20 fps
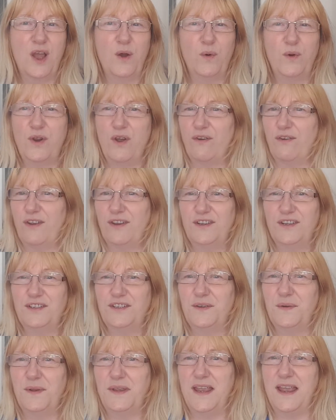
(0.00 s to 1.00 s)
We're not going to
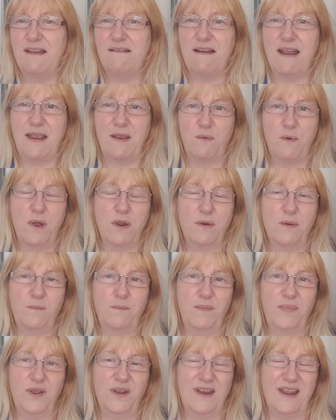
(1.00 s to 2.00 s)
do a year eight one,
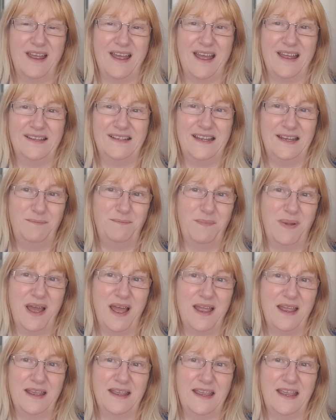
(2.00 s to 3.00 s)
but I did
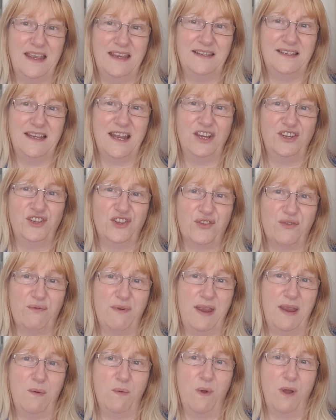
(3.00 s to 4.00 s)
buy a key stage
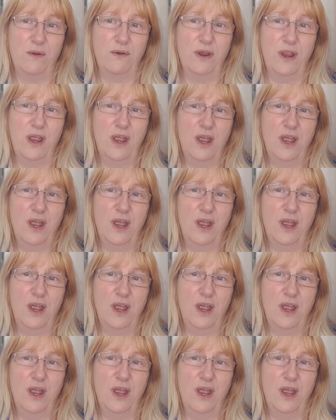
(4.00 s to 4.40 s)
three one,